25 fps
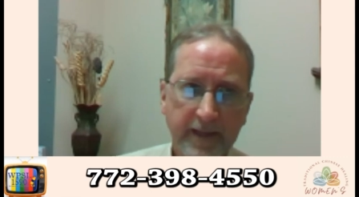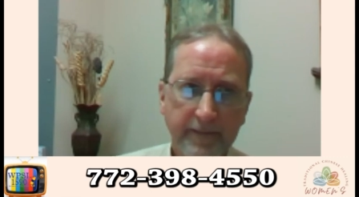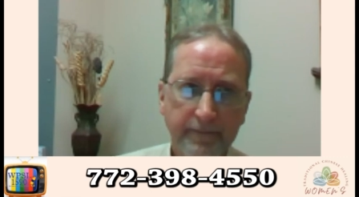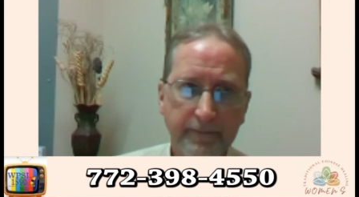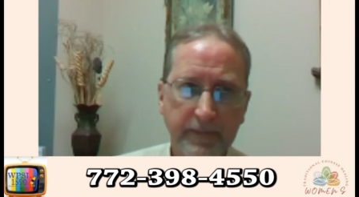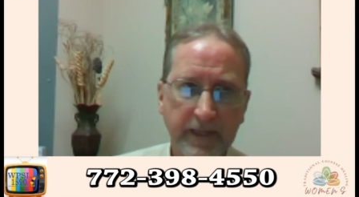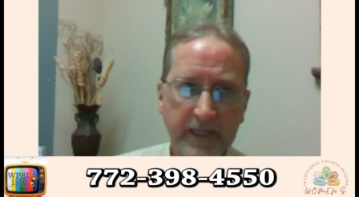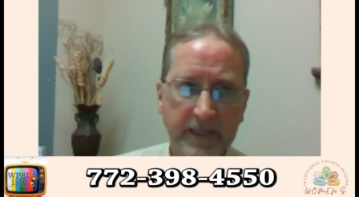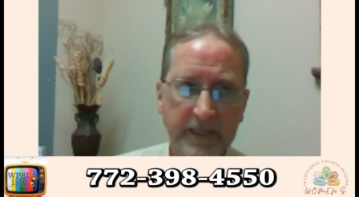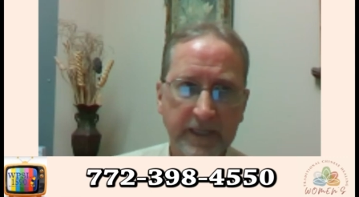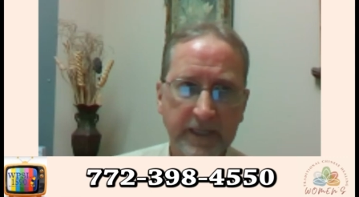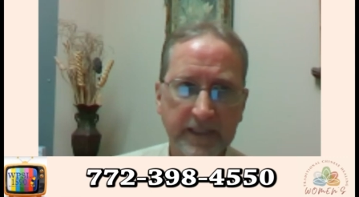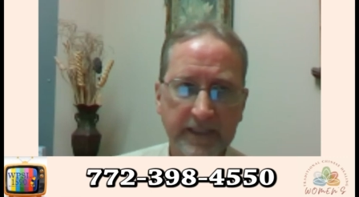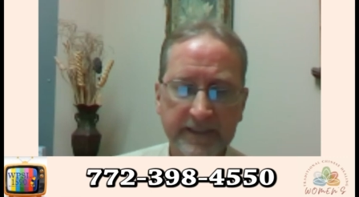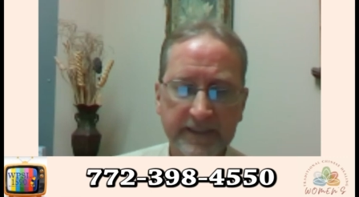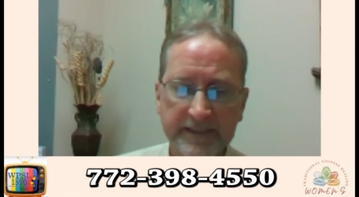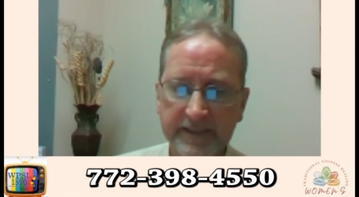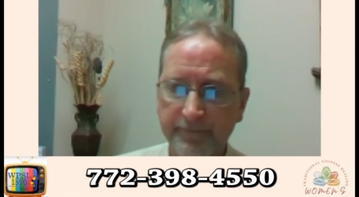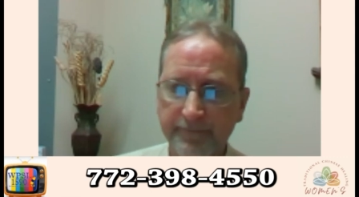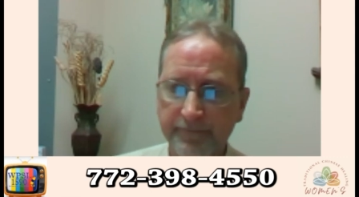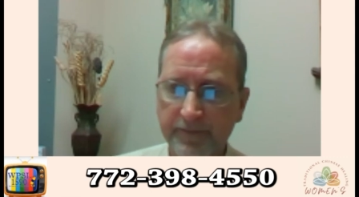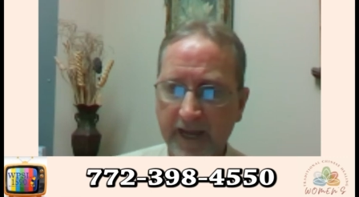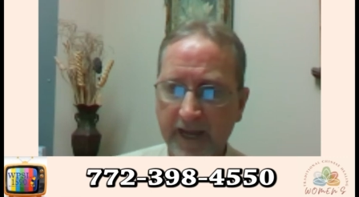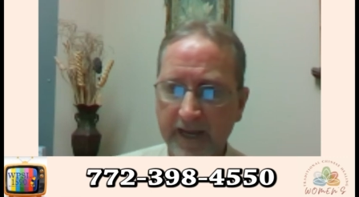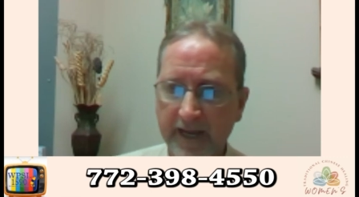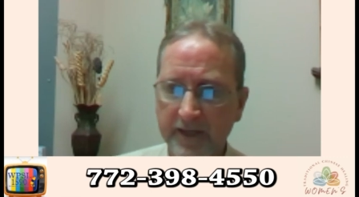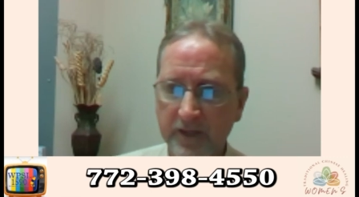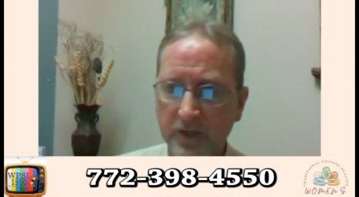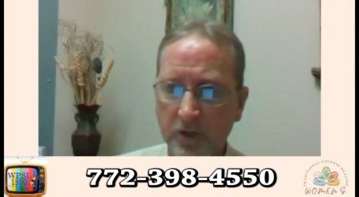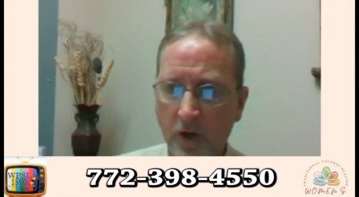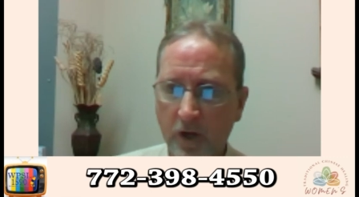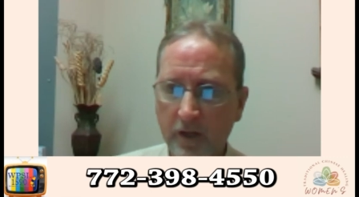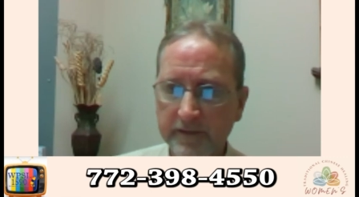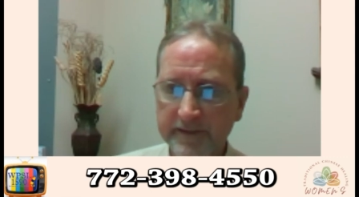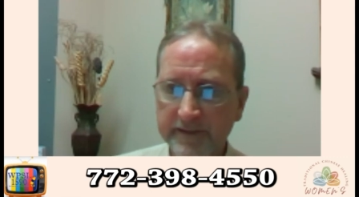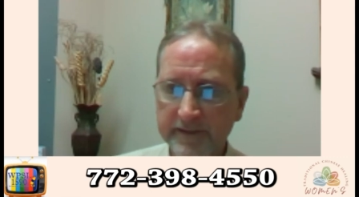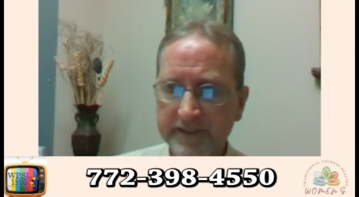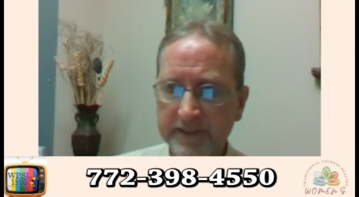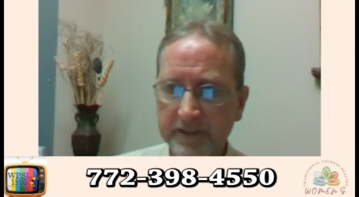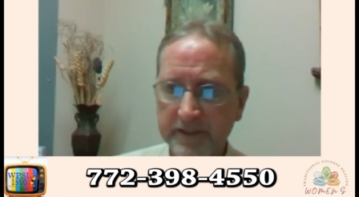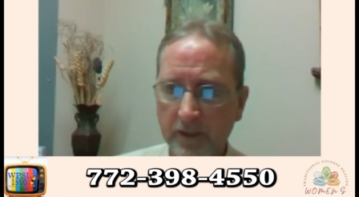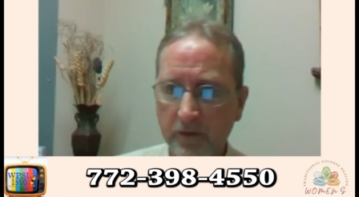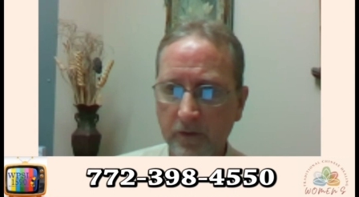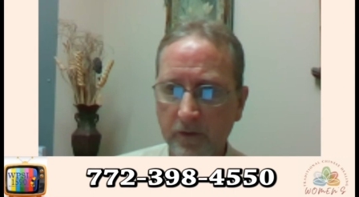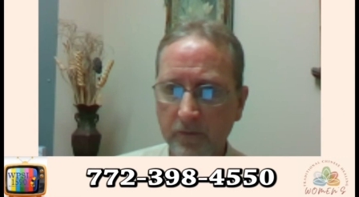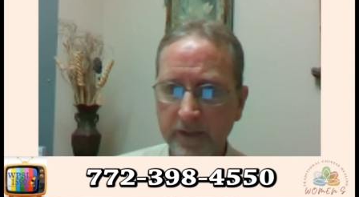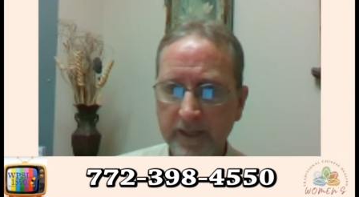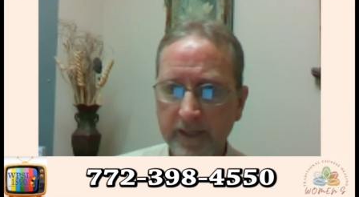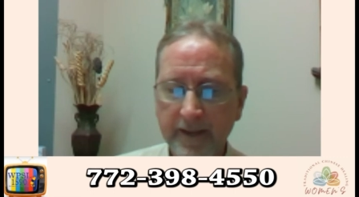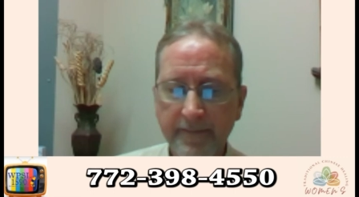because if that
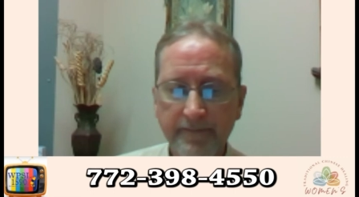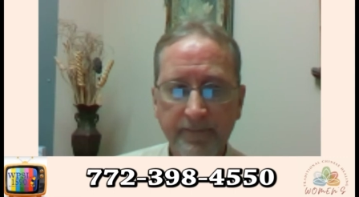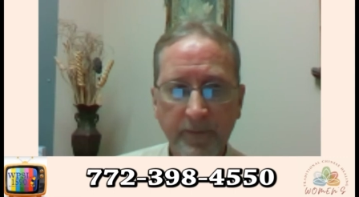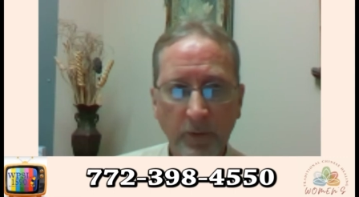gallstone,